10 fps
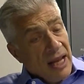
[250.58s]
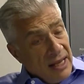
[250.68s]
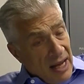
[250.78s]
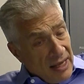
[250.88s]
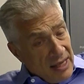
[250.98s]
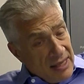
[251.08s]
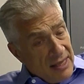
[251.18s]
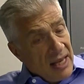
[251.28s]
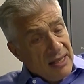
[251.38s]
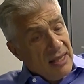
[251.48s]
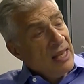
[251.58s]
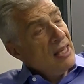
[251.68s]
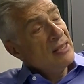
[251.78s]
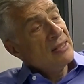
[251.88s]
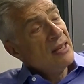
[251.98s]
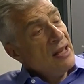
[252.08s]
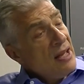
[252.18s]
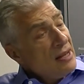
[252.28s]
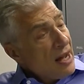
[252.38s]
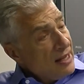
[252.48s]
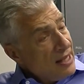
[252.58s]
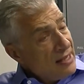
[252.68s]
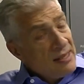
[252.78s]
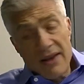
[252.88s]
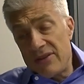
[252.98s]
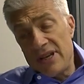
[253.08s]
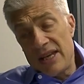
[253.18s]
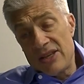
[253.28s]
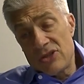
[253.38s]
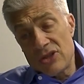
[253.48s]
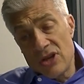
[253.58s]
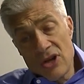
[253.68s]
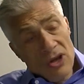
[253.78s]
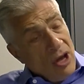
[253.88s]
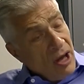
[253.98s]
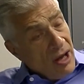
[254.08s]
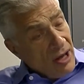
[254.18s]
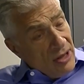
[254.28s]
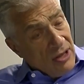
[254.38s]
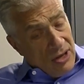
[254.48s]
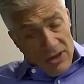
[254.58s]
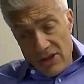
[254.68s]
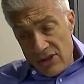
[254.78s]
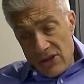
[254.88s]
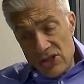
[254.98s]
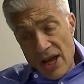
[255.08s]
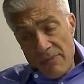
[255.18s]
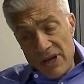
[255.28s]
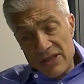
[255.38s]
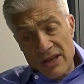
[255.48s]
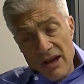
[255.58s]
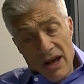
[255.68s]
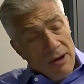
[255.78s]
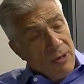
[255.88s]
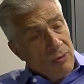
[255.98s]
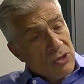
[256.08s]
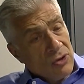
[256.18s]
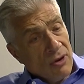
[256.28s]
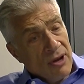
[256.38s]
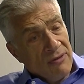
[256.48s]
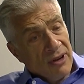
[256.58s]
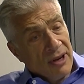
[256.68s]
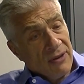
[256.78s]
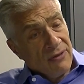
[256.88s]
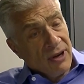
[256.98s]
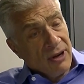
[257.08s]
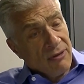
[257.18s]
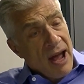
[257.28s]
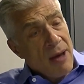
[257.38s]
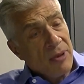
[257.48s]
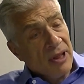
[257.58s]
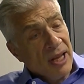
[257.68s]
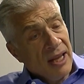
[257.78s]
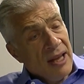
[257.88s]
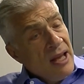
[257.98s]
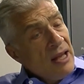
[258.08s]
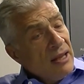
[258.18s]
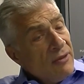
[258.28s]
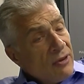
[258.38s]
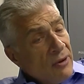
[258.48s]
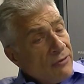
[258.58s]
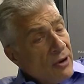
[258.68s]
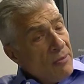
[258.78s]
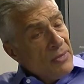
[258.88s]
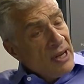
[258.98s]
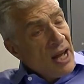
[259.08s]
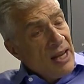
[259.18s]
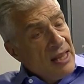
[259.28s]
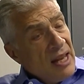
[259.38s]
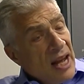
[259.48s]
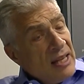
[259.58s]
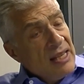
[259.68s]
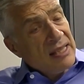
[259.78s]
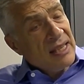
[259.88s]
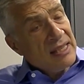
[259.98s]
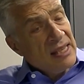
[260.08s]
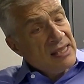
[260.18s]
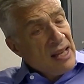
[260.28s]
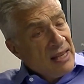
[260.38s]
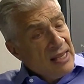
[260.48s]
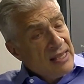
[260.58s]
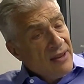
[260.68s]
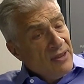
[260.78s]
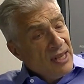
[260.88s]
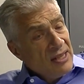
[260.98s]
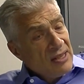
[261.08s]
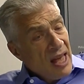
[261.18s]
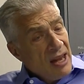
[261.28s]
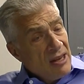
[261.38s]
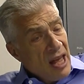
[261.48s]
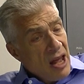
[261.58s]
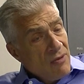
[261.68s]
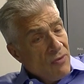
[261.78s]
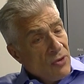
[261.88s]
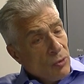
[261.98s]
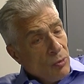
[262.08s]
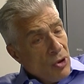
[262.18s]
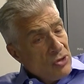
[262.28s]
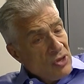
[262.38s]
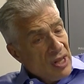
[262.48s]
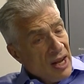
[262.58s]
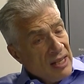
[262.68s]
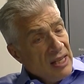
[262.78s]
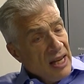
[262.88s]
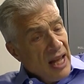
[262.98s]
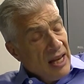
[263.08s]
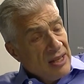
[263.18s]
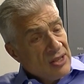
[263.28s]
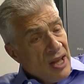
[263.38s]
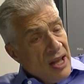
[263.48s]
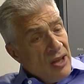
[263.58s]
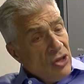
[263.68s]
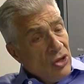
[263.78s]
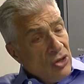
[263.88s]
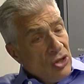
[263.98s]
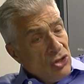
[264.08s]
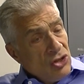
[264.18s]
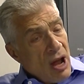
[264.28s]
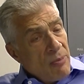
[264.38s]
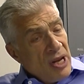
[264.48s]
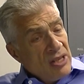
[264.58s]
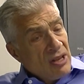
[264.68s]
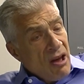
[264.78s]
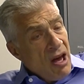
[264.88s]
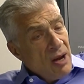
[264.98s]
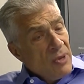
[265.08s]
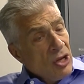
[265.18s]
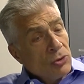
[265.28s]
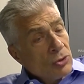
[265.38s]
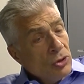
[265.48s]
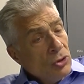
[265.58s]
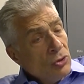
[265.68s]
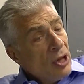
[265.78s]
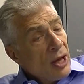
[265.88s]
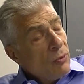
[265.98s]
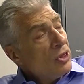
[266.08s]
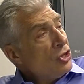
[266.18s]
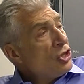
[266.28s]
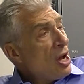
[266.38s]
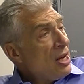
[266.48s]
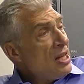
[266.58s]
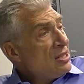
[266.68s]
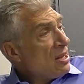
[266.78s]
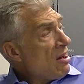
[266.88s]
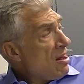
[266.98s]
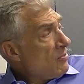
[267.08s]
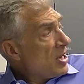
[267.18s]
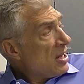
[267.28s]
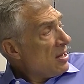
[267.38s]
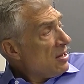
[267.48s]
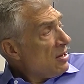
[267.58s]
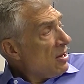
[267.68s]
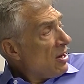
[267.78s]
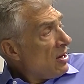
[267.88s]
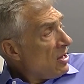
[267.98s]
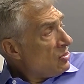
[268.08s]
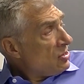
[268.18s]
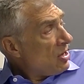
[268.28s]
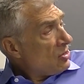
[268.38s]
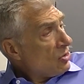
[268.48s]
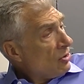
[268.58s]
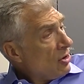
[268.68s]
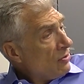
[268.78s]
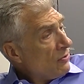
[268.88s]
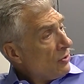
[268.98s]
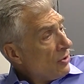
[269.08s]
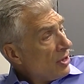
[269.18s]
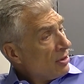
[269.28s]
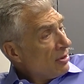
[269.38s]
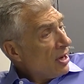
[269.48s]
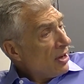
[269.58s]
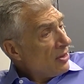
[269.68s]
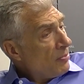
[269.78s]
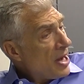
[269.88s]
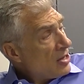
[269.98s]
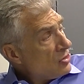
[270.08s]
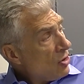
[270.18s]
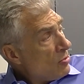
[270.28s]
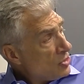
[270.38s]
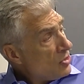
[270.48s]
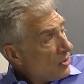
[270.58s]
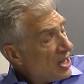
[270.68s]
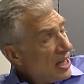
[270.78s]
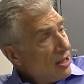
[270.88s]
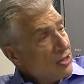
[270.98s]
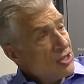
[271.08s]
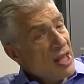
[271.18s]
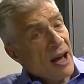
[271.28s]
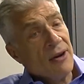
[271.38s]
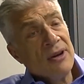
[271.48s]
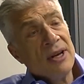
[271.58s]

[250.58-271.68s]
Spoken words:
1960s, 1970s. The Japanese economy was growing very, very rapidly. In the 1960s, 1970s, and through most of the 1980s, the Japanese economy grew like what the Chinese economy has grown for the past almost 30 years now,